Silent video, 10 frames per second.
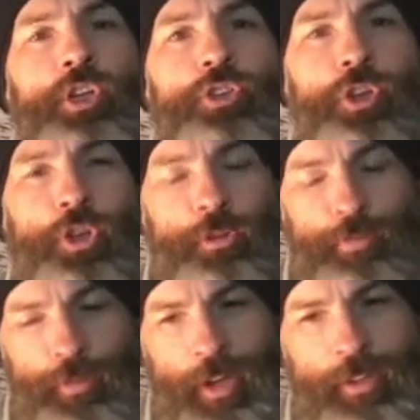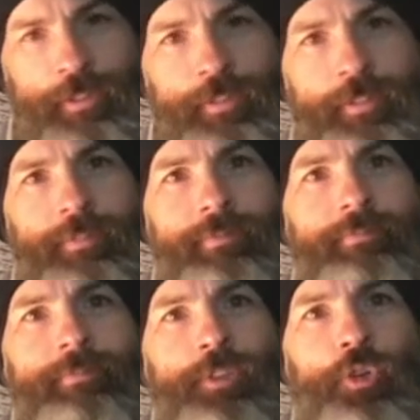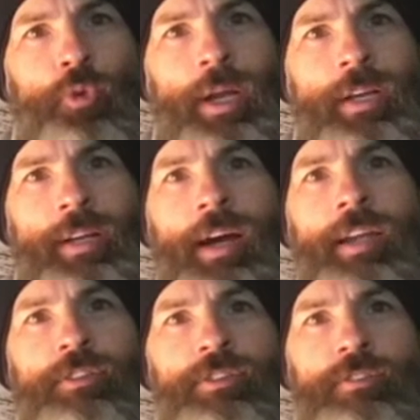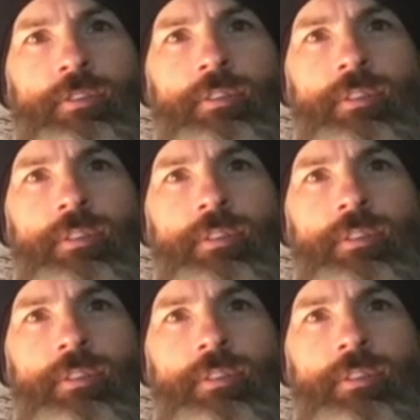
To good friends, great nights,